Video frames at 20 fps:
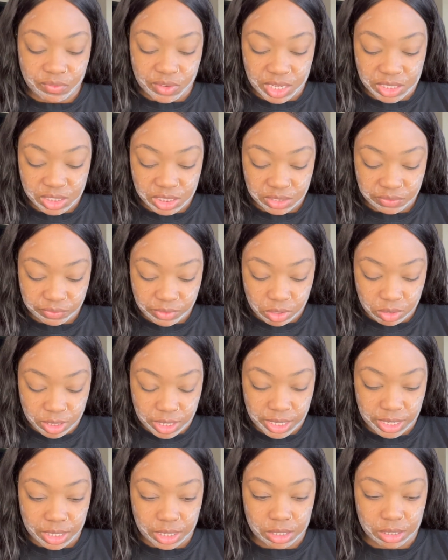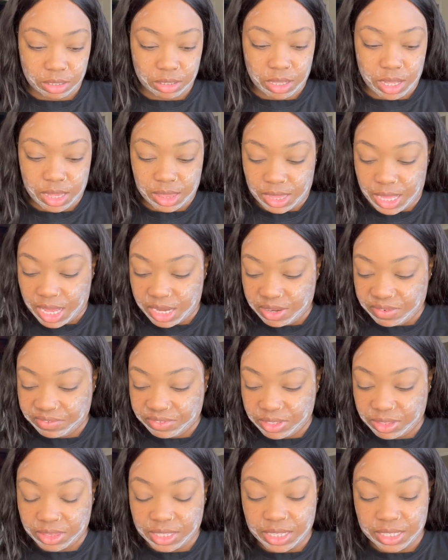I just felt like a lot of
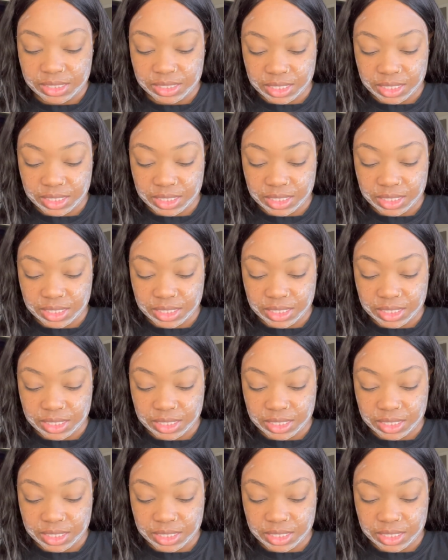the things